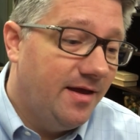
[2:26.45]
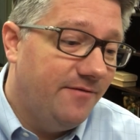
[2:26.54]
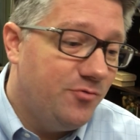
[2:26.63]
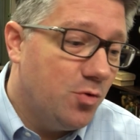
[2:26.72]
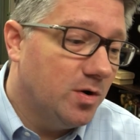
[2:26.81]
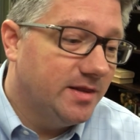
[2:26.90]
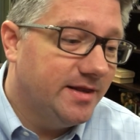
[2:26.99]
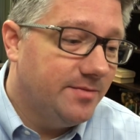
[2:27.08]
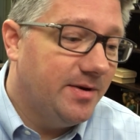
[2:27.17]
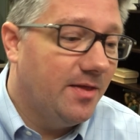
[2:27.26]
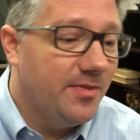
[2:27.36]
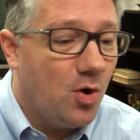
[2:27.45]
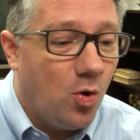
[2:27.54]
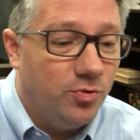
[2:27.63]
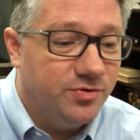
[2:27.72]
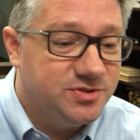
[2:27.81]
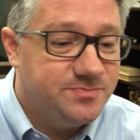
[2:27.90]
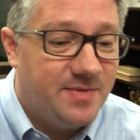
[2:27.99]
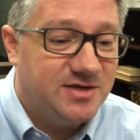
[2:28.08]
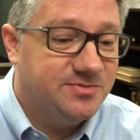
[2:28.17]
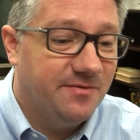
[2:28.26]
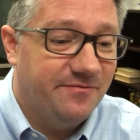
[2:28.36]
If you are a little bit on the older
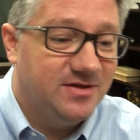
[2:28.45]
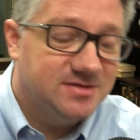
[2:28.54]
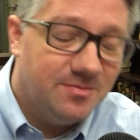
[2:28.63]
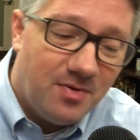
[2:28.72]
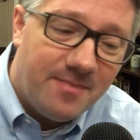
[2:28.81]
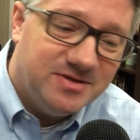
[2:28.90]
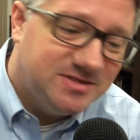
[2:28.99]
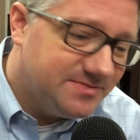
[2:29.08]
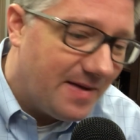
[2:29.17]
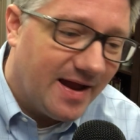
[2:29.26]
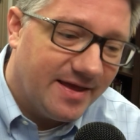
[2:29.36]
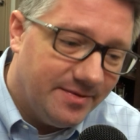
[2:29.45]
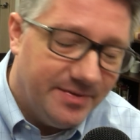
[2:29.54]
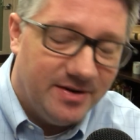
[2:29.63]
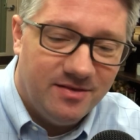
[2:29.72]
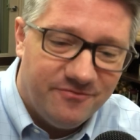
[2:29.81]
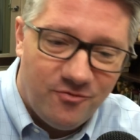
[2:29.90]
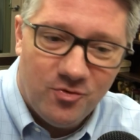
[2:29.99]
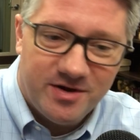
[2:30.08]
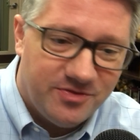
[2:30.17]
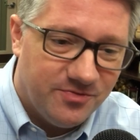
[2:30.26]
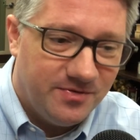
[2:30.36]
spectrum of this, I'm probably smack in the middle. I'm
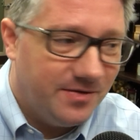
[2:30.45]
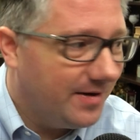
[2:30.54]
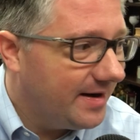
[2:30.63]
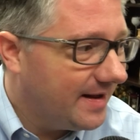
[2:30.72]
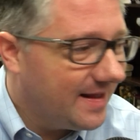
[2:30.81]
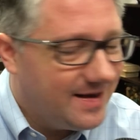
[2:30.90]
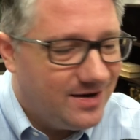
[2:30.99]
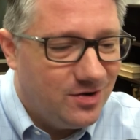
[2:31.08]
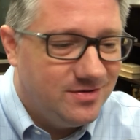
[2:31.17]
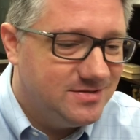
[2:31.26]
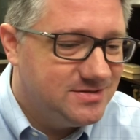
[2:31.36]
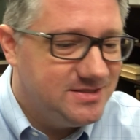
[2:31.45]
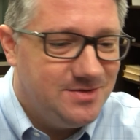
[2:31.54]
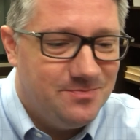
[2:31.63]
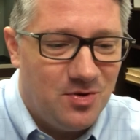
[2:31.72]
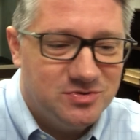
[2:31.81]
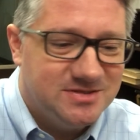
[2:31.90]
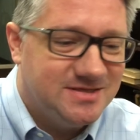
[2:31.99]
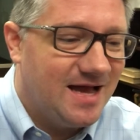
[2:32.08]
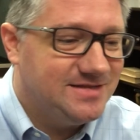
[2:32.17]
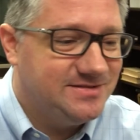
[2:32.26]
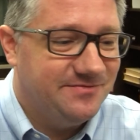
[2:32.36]
43, right? I kind of see both
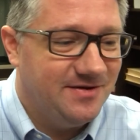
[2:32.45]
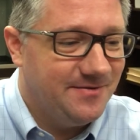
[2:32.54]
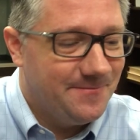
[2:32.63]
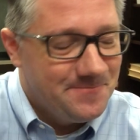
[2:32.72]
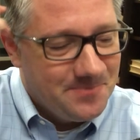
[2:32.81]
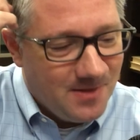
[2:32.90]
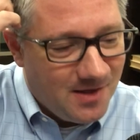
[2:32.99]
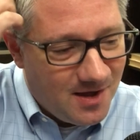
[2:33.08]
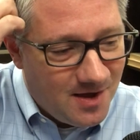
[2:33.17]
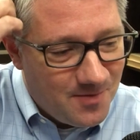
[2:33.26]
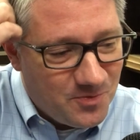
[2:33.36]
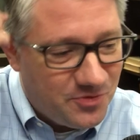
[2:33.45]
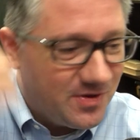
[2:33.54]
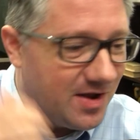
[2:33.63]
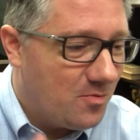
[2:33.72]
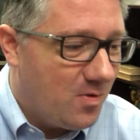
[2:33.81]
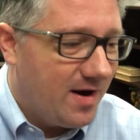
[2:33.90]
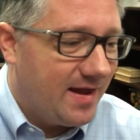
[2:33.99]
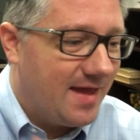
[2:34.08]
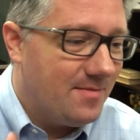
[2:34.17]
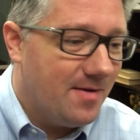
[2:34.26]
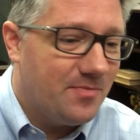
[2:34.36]
sides of it with kind of where I
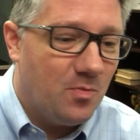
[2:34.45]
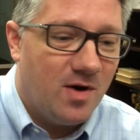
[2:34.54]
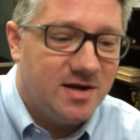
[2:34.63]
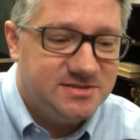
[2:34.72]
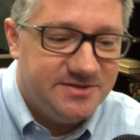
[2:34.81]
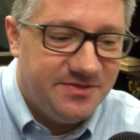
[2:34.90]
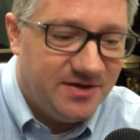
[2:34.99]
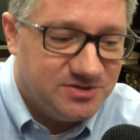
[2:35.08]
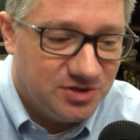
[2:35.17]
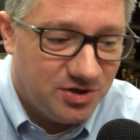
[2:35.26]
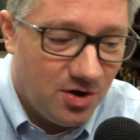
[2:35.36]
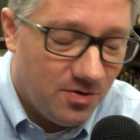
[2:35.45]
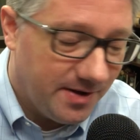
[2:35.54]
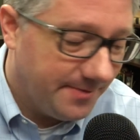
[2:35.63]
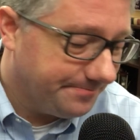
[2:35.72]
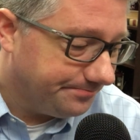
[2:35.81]
came up and where I see things are going.